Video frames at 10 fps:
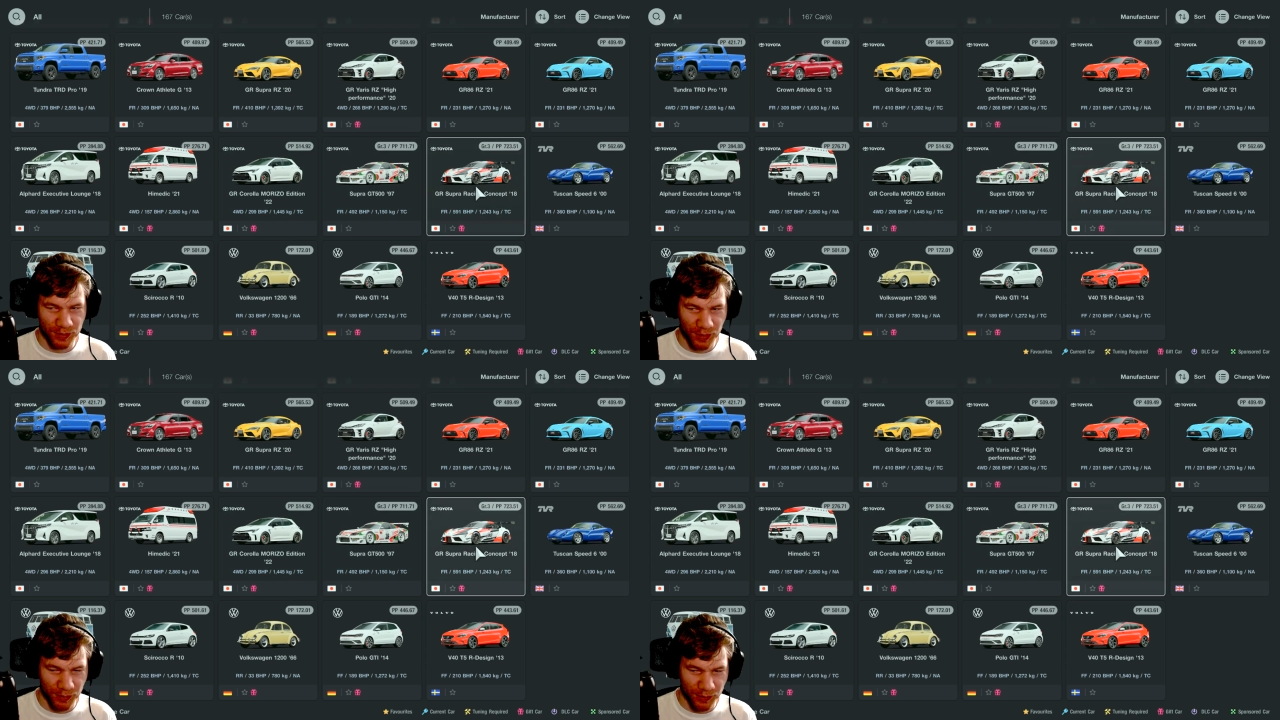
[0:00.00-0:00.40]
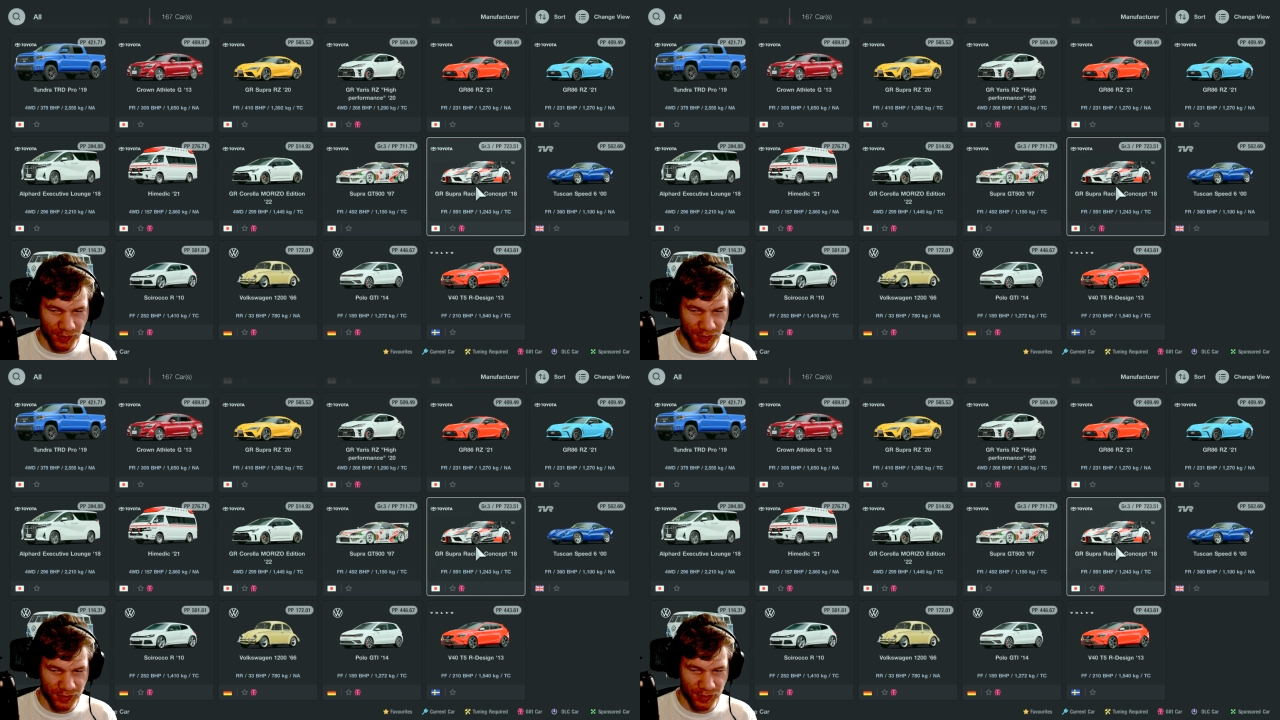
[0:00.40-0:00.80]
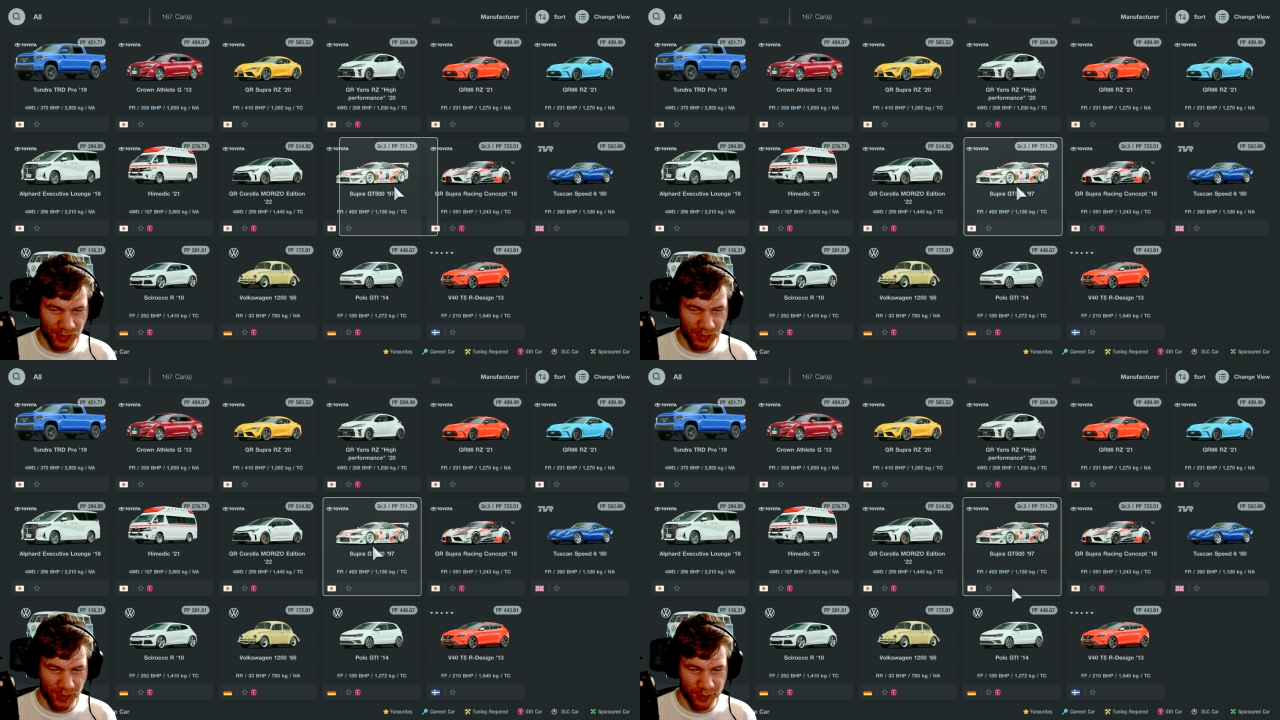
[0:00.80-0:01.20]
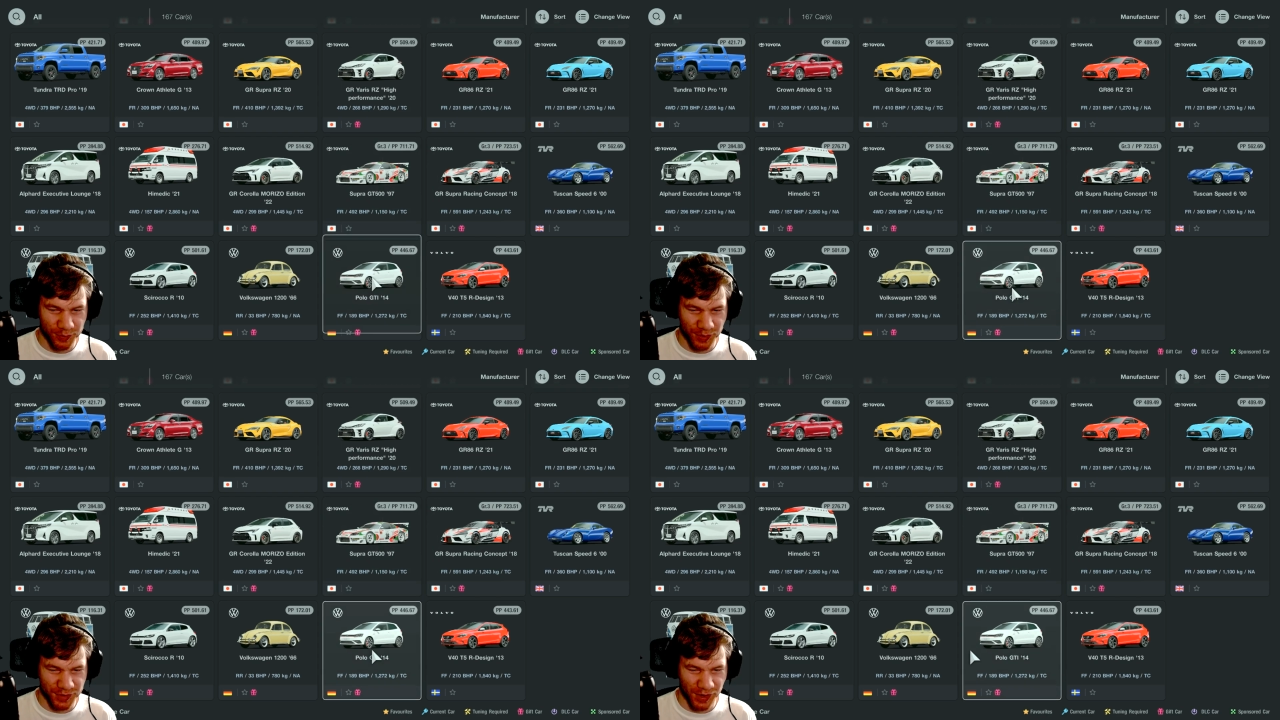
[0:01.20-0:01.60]
I was
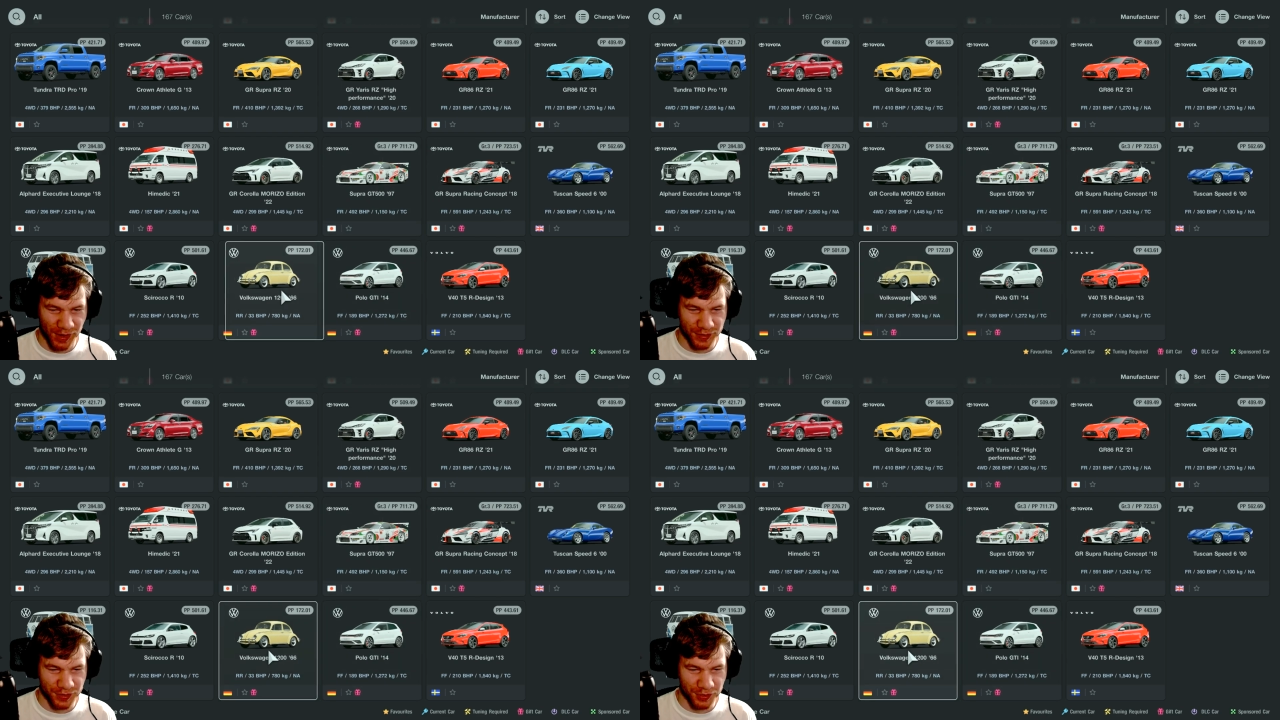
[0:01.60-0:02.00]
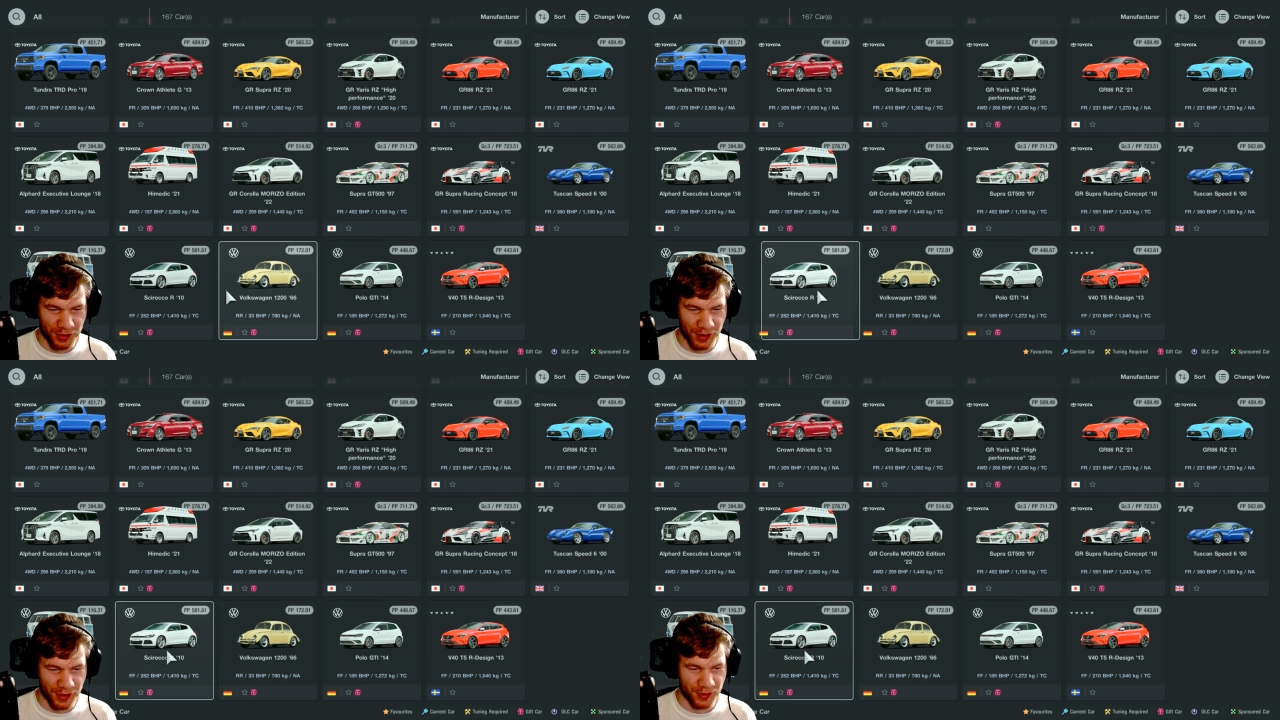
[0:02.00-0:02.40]
racing against. Okay.